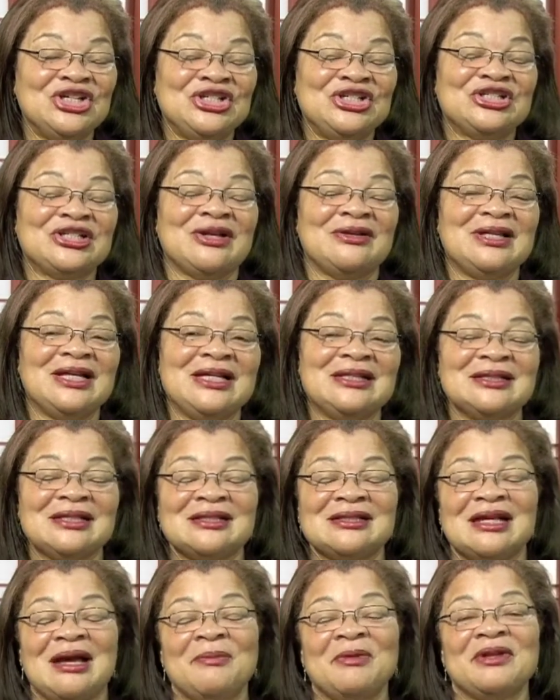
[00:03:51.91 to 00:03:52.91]
So these are
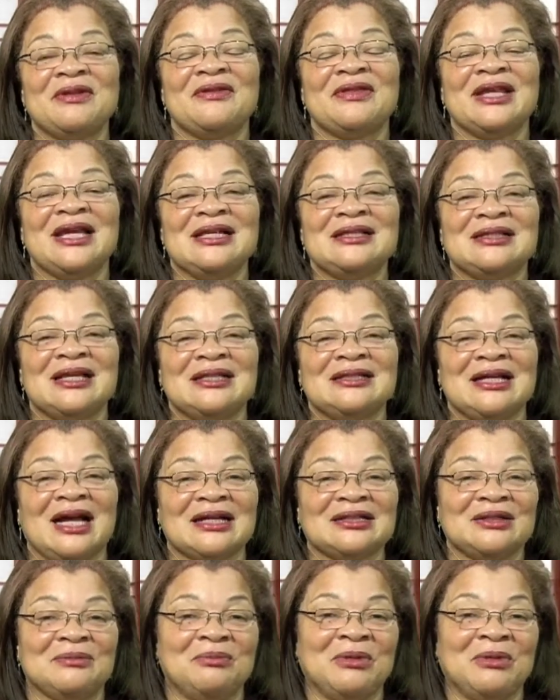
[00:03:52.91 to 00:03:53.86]
some of the things that Dr.